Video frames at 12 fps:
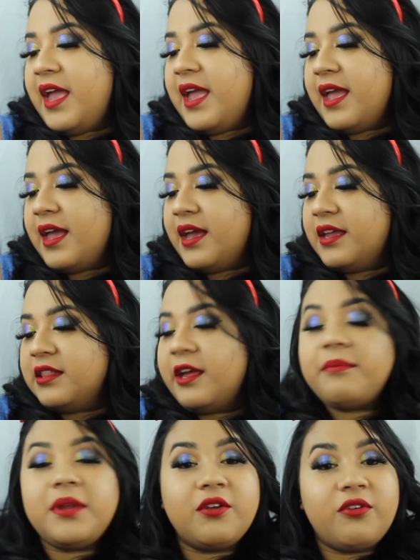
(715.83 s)
and
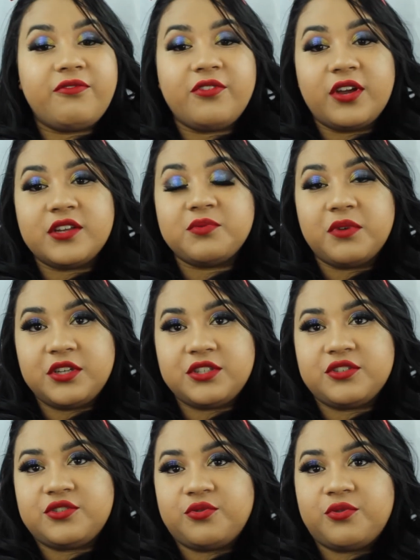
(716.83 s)
let me know if you guys want a
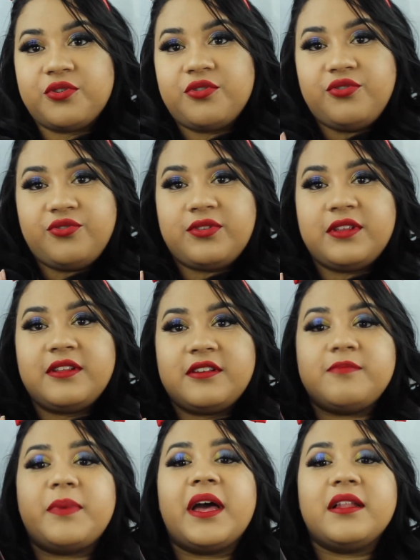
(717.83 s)
tutorial using
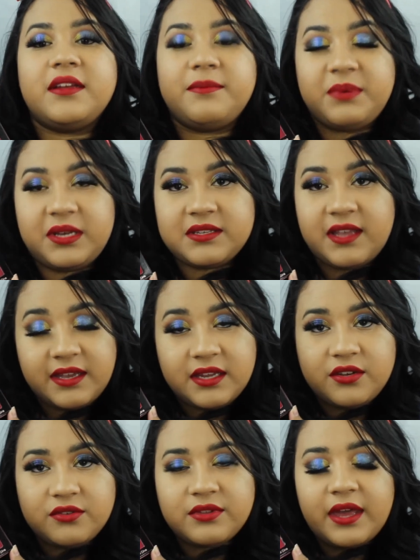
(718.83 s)
this palette because I
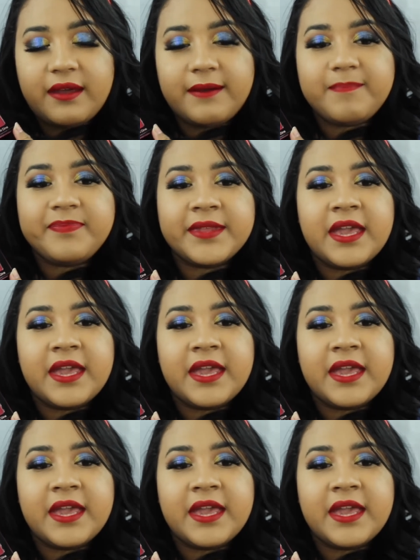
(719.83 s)
can do that.